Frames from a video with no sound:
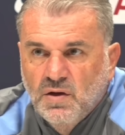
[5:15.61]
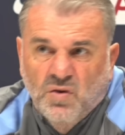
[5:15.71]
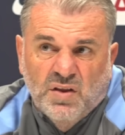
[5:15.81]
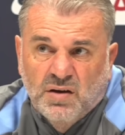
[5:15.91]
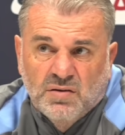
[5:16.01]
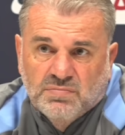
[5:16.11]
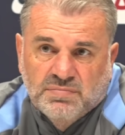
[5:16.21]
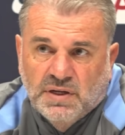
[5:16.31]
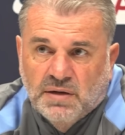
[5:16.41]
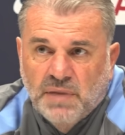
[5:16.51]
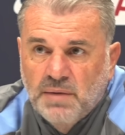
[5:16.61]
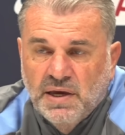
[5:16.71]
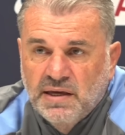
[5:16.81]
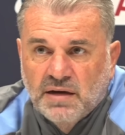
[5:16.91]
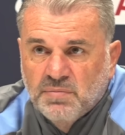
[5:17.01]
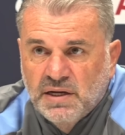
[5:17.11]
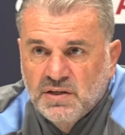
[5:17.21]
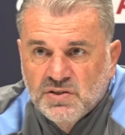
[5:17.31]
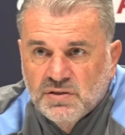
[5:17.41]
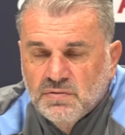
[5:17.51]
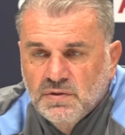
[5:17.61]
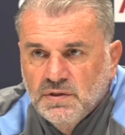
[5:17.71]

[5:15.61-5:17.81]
Although, you know, maybe a young manager